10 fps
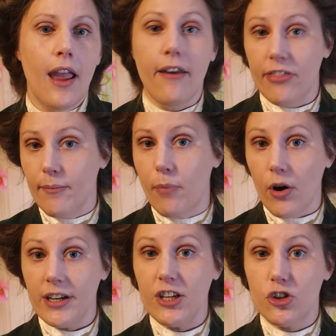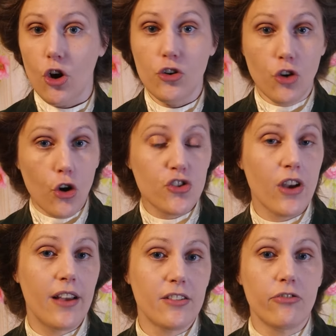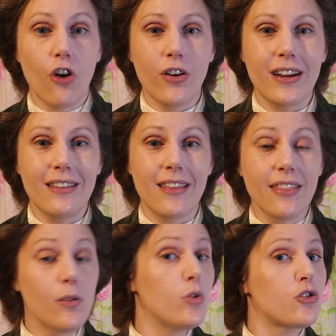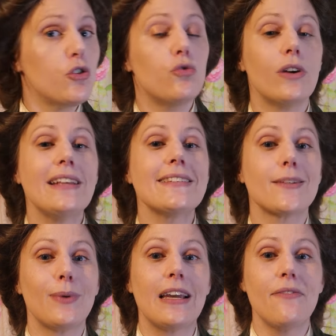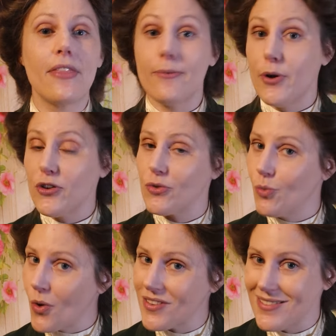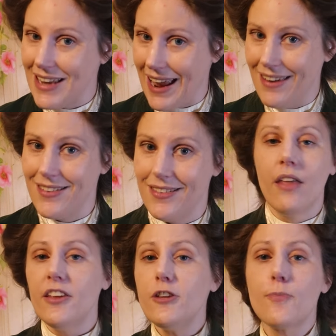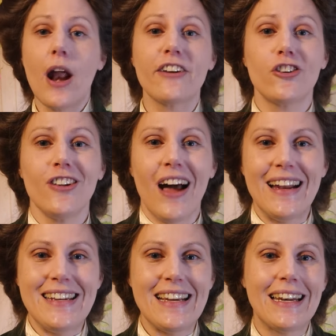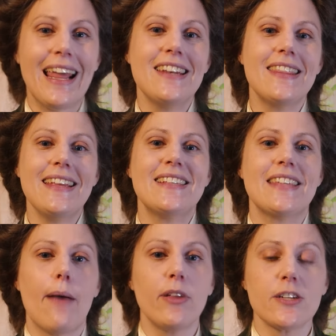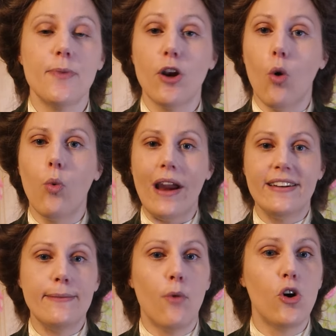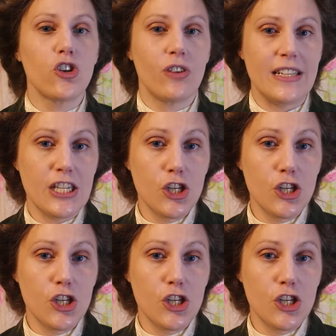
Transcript: If the body showed no signs of rotting, then there was good reason to believe that the person wasn't dead. This practical idea led to the establishment of waiting mortuaries